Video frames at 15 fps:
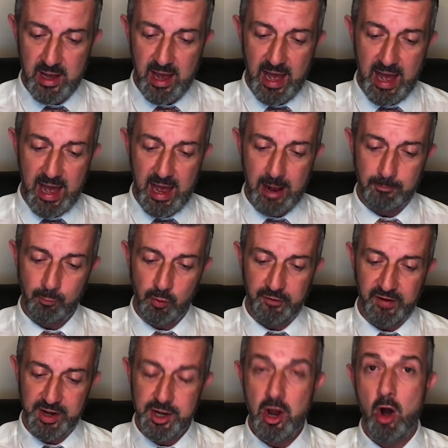We've
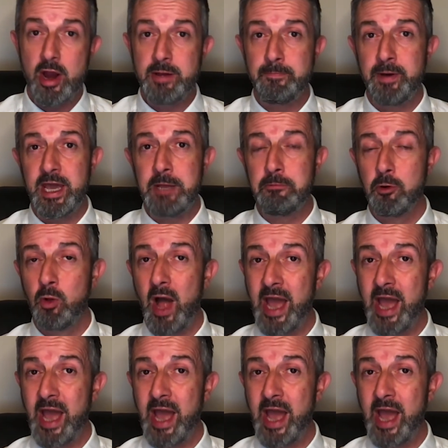had 9 people